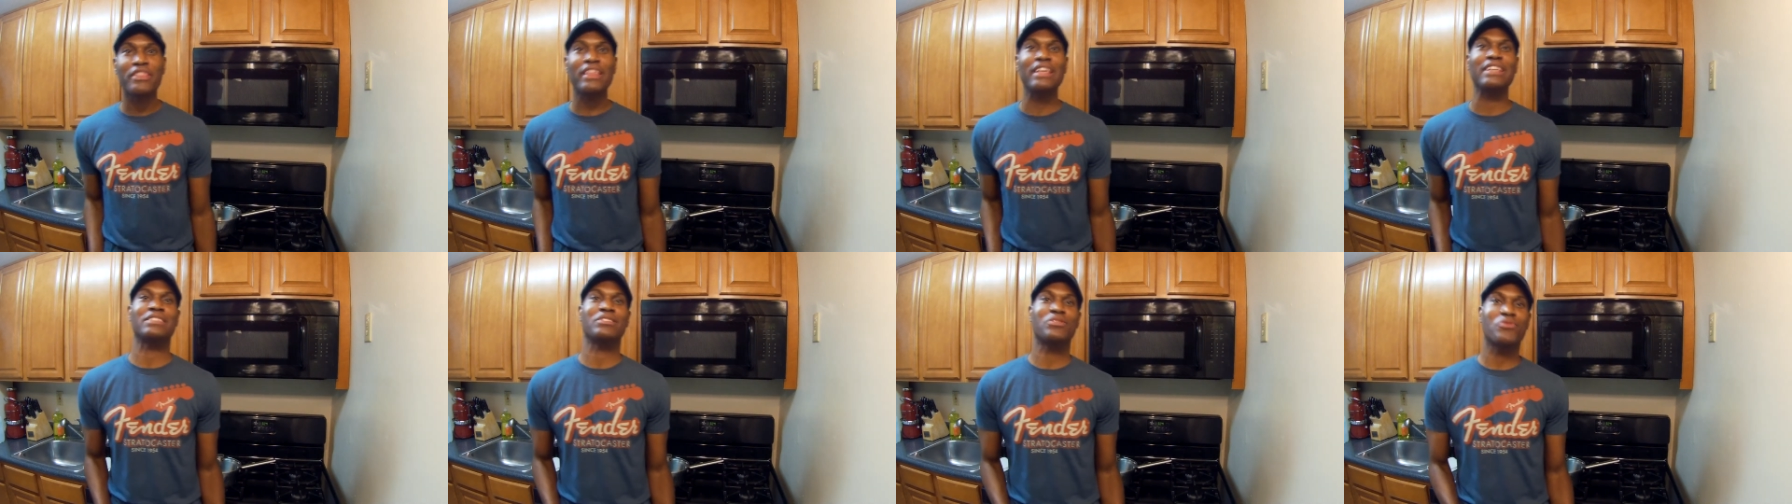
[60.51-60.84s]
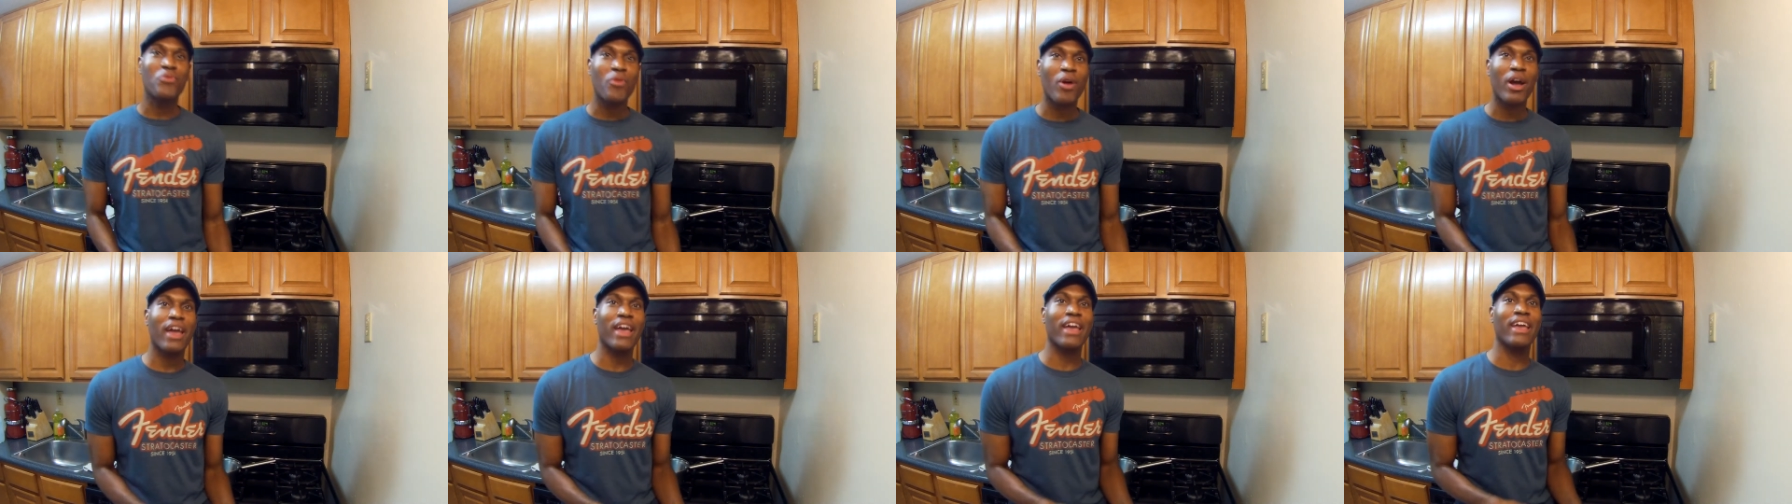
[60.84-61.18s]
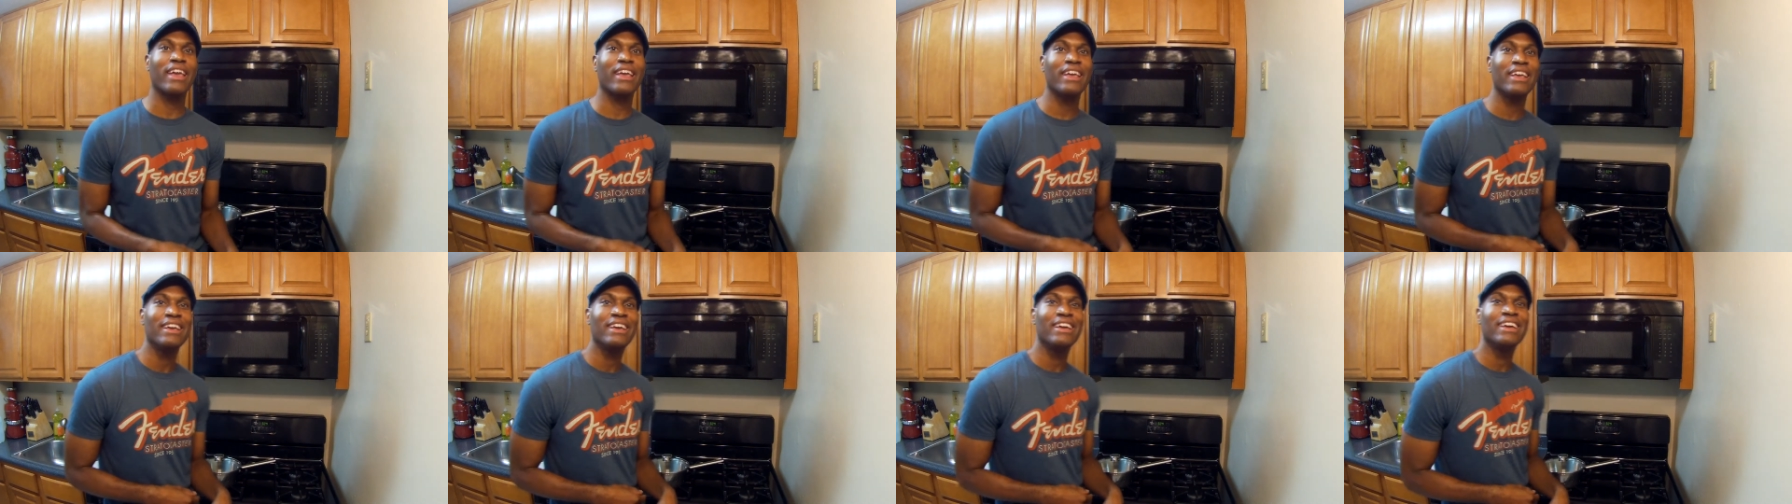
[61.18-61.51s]
this
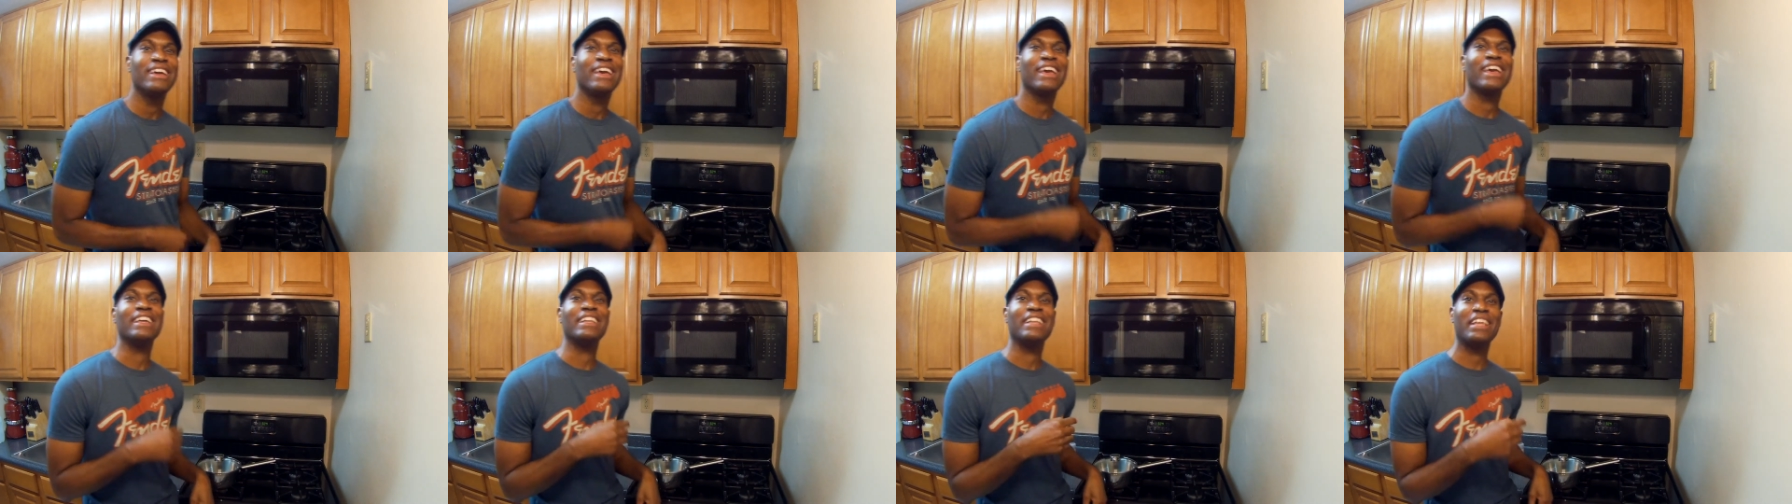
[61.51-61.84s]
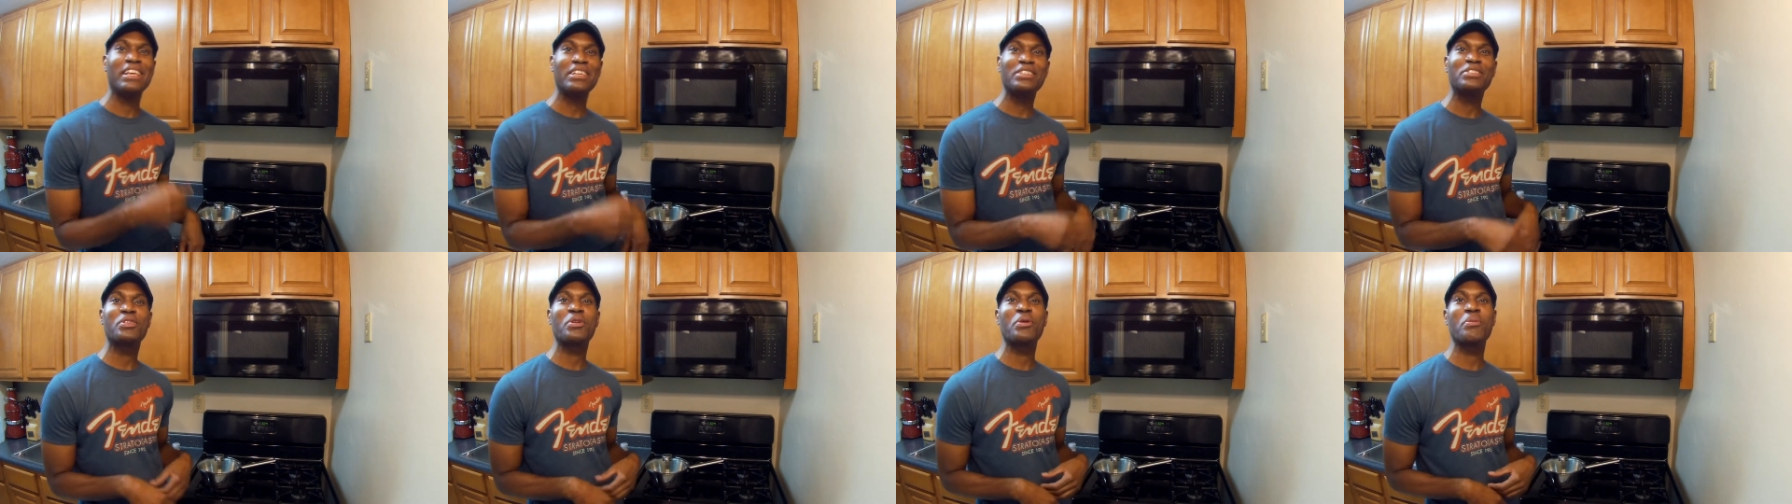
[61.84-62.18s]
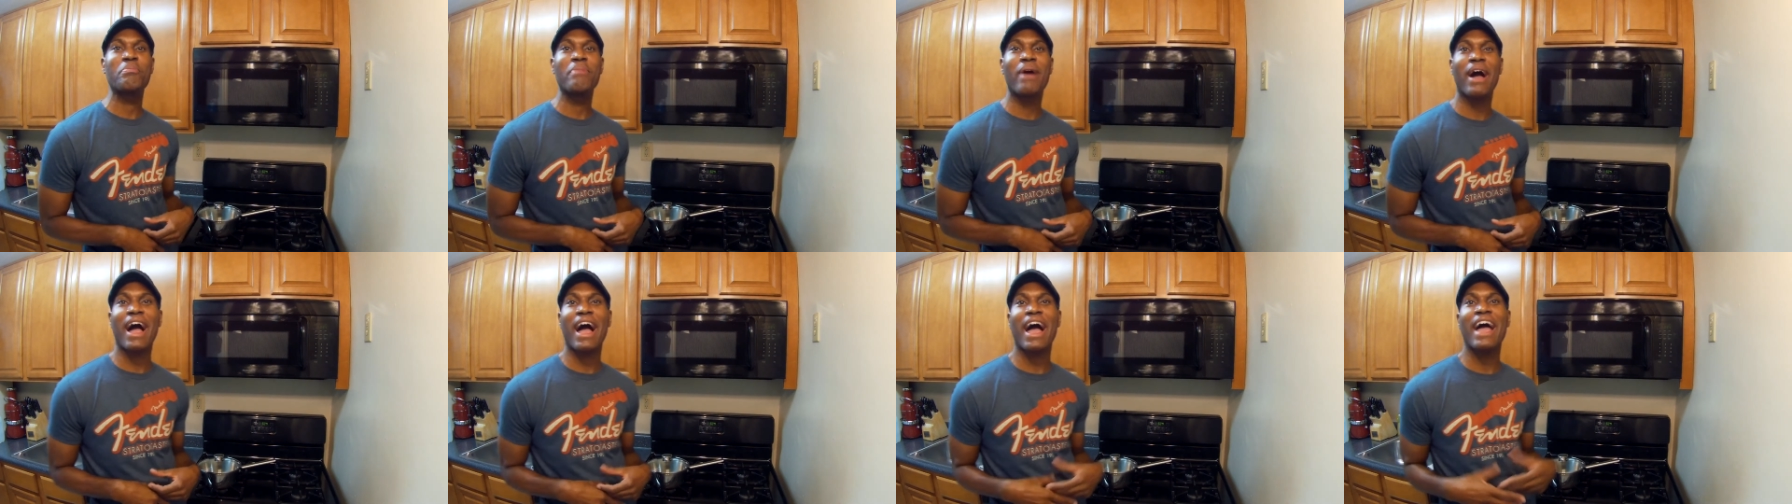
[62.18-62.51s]
way and enter
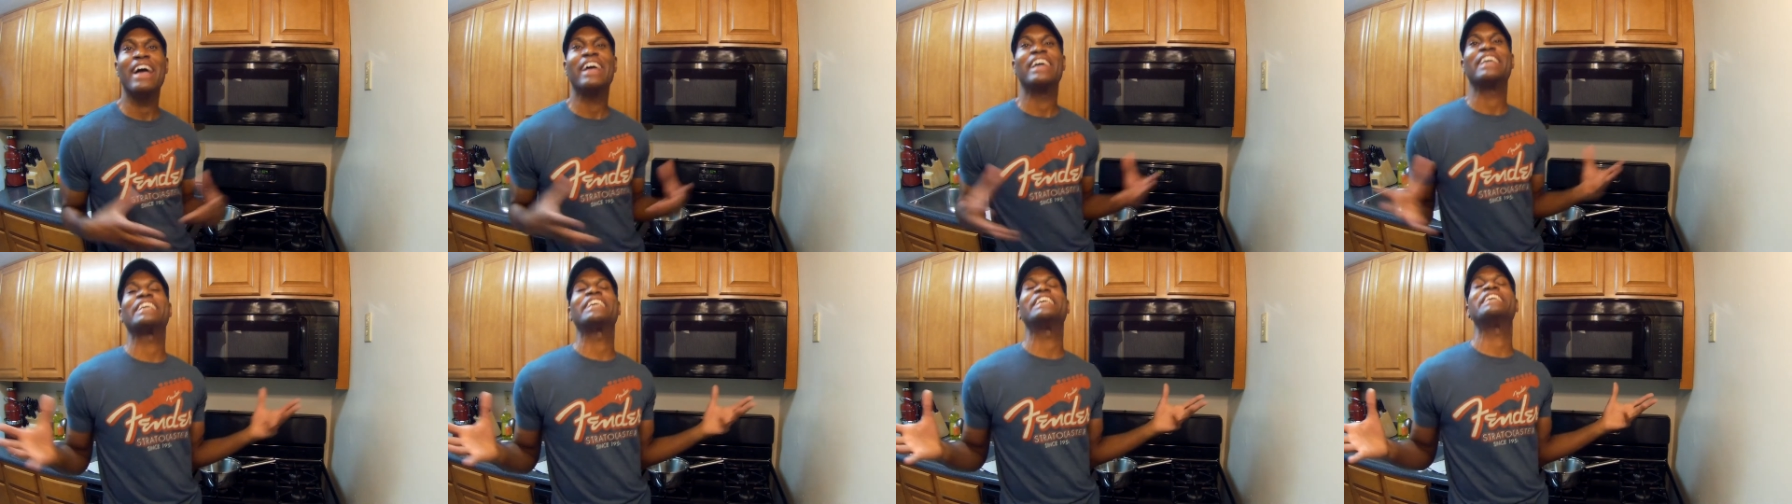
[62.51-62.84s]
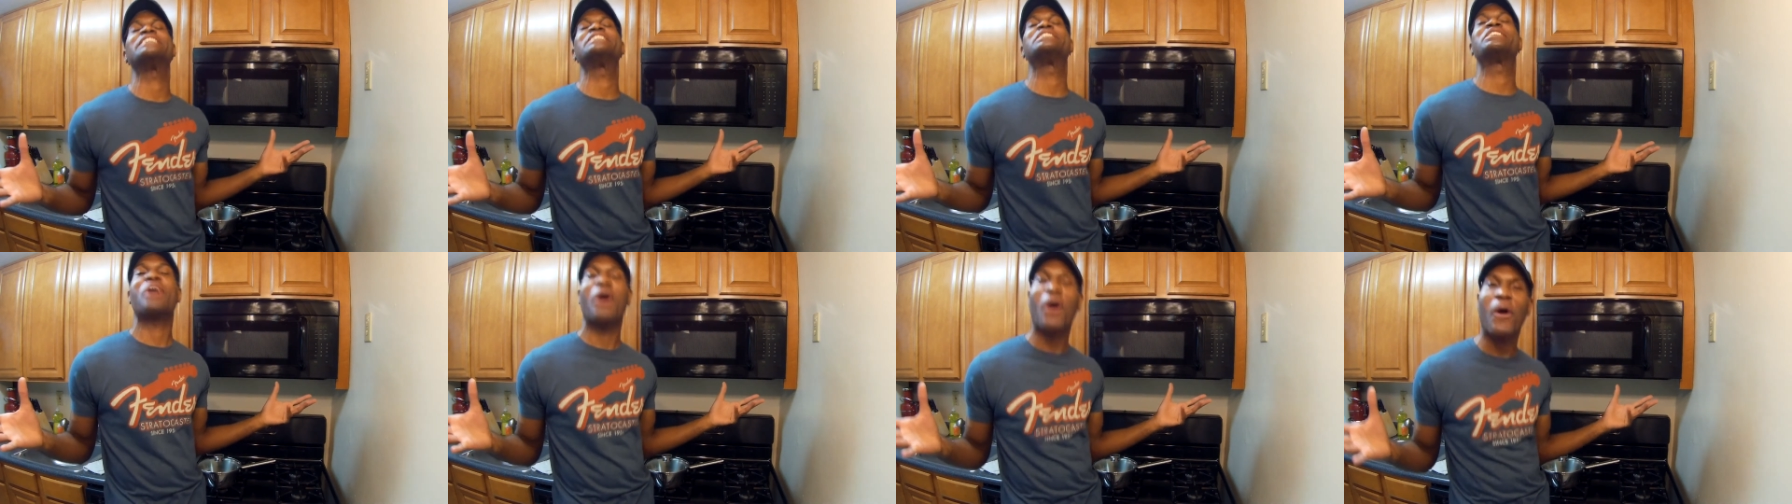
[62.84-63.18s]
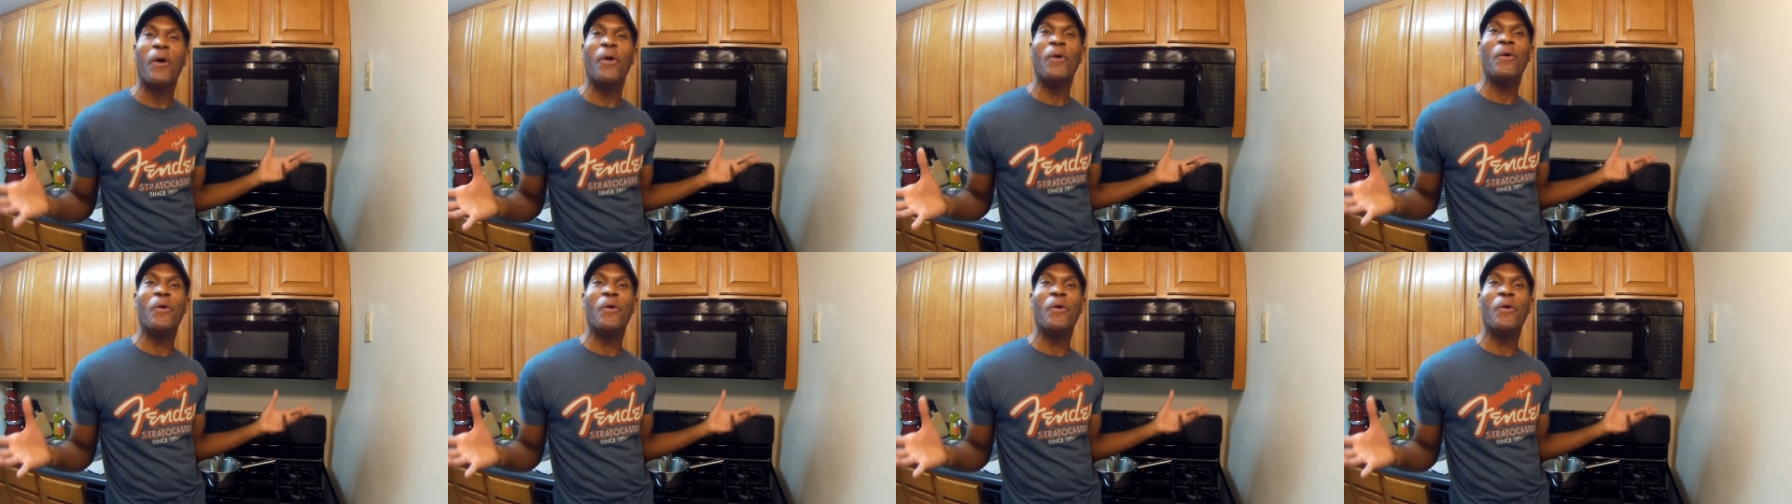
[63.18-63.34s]
my kitchen.